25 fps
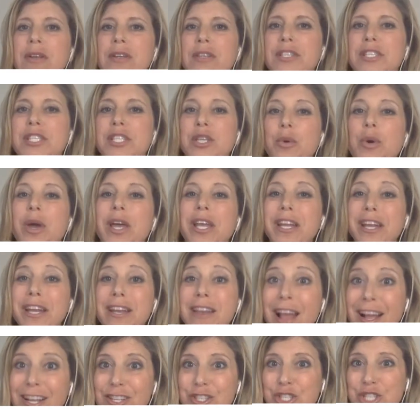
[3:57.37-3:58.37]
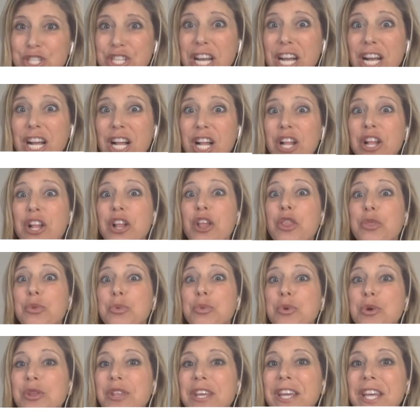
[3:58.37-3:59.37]
So in a nutshell,
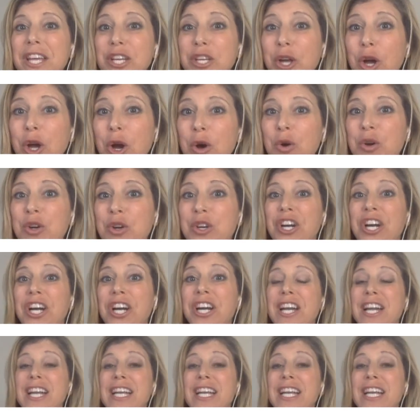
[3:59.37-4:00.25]
through the encoder